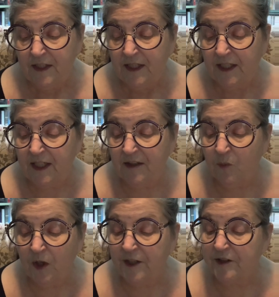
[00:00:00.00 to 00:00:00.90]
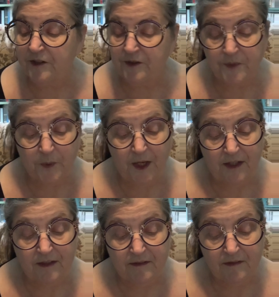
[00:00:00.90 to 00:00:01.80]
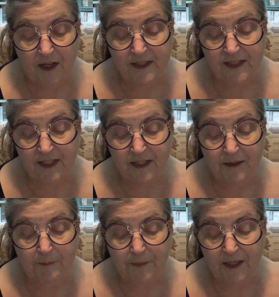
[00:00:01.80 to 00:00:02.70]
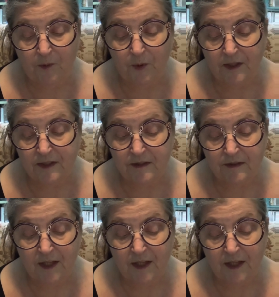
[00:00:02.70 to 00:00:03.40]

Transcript: He didn't want her to lose weight. I sent them money once.